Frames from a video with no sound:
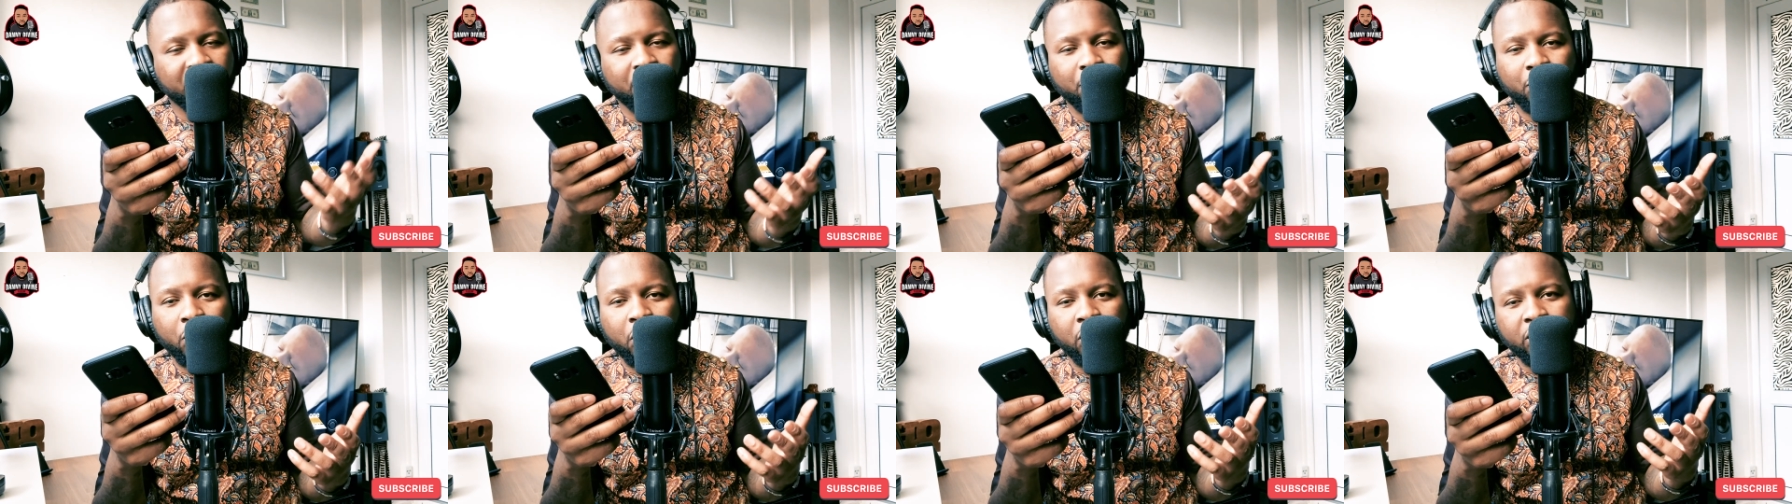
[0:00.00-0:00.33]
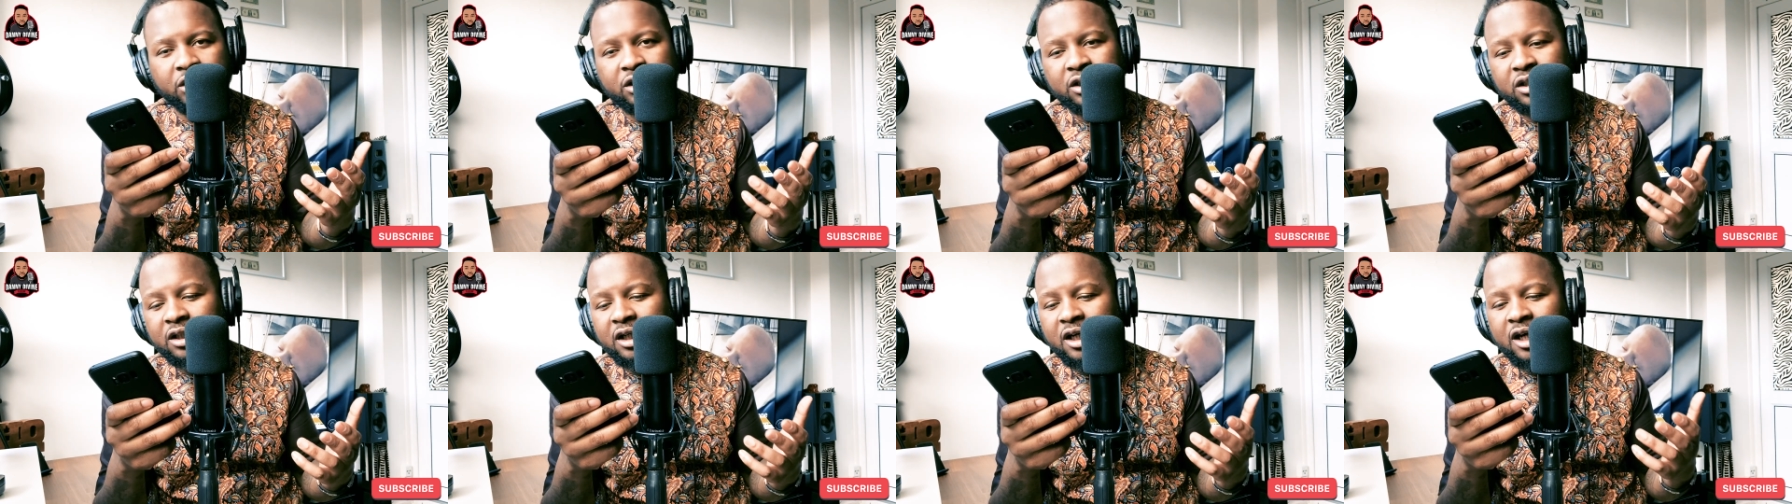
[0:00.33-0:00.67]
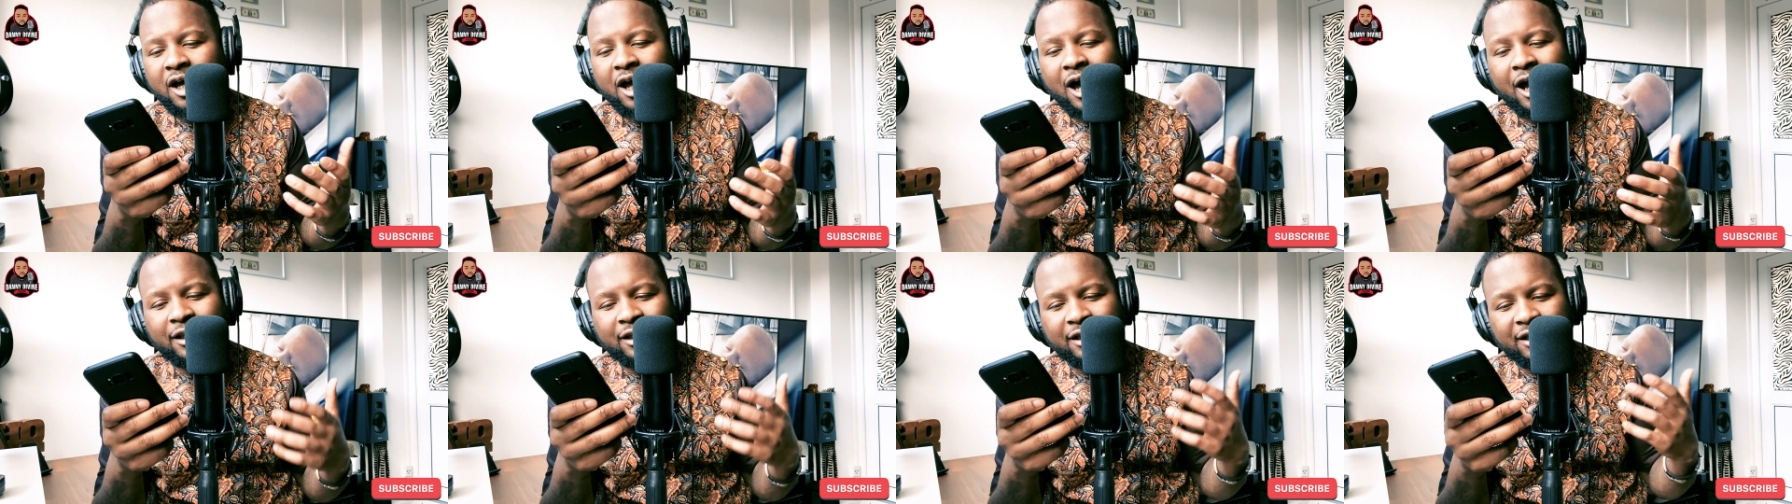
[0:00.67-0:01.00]
watch.
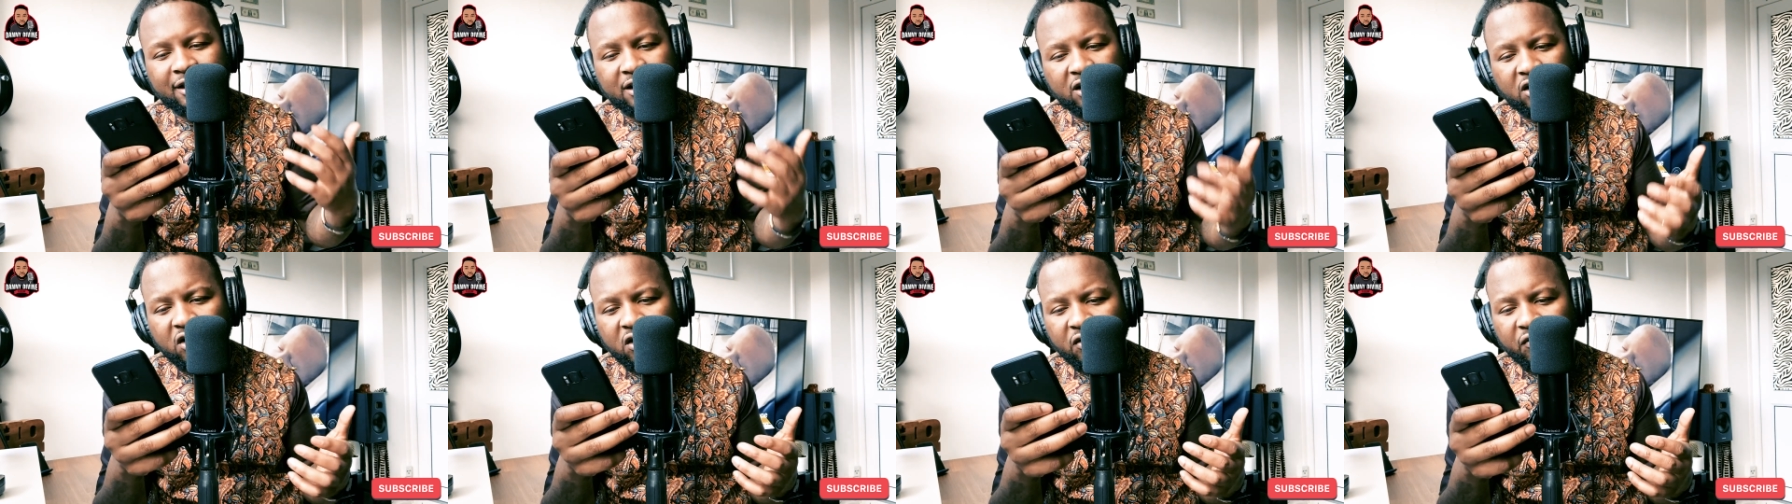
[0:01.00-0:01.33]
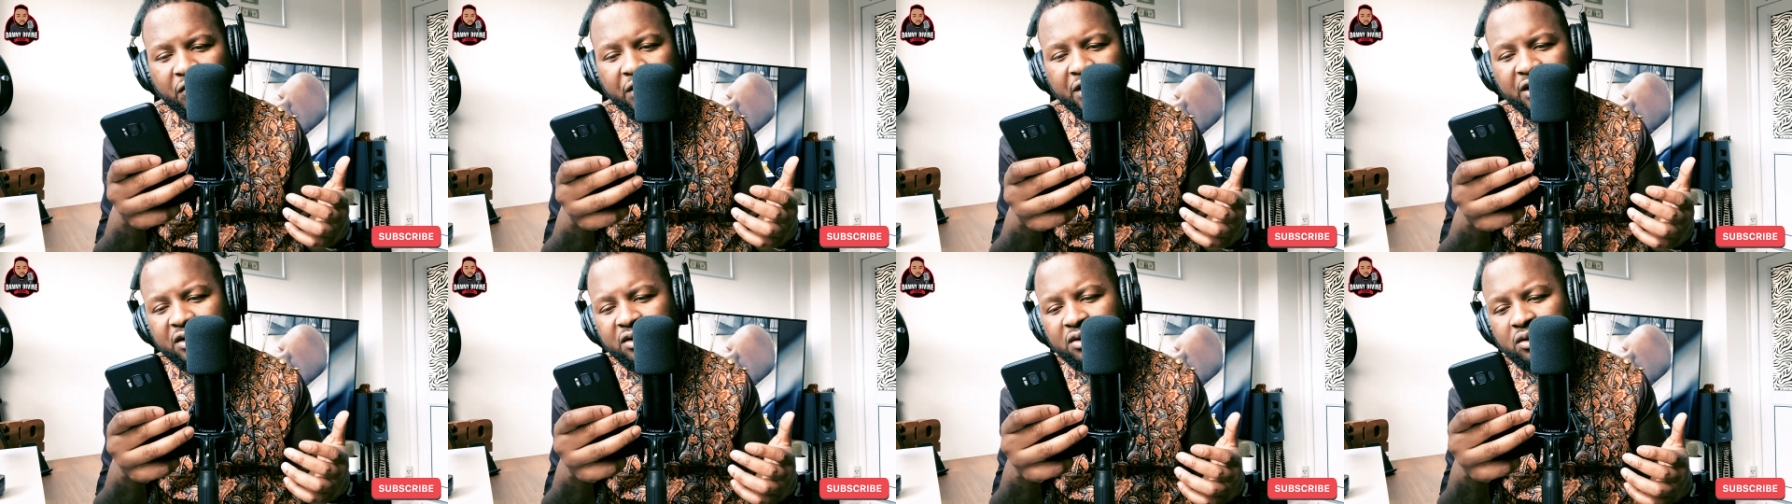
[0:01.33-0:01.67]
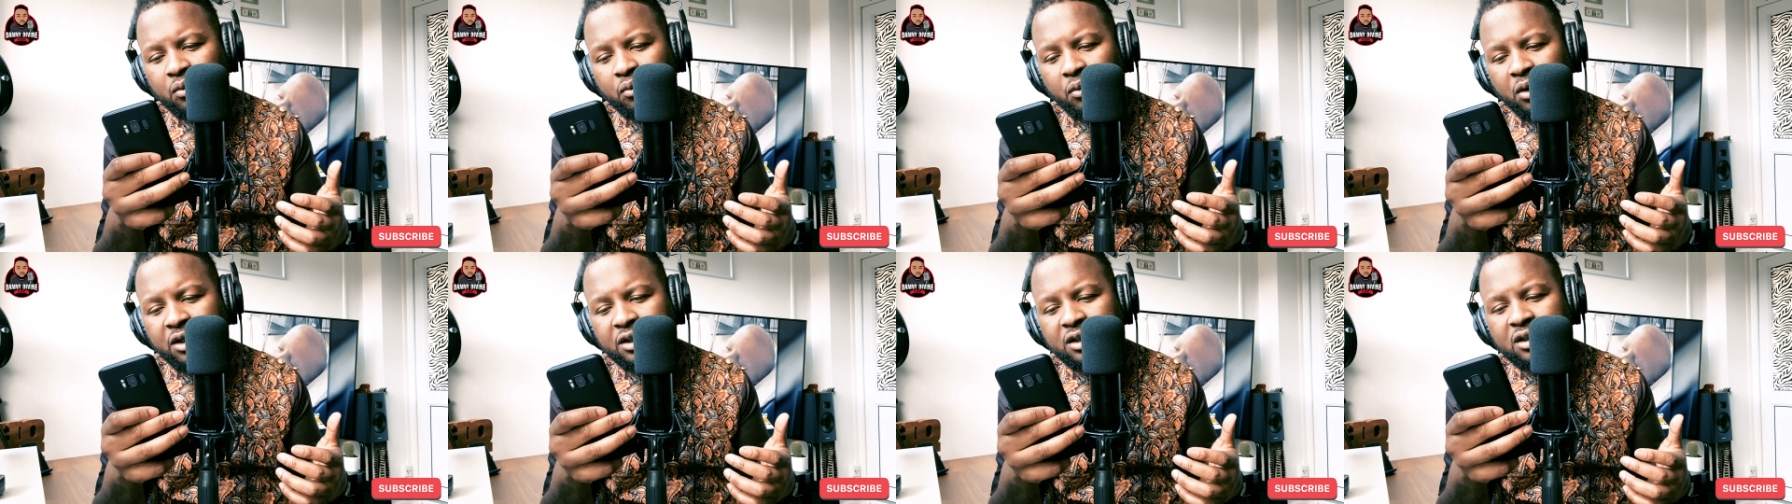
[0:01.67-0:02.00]
I think it's a good video to
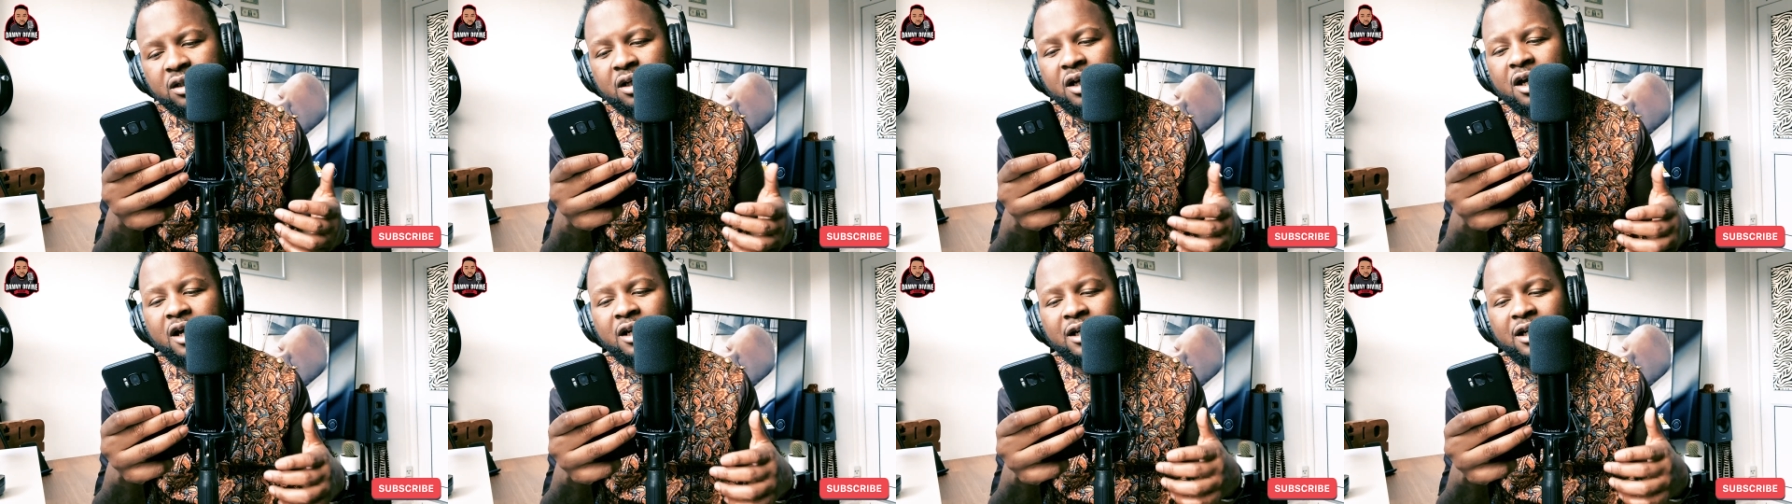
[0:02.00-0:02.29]
watch.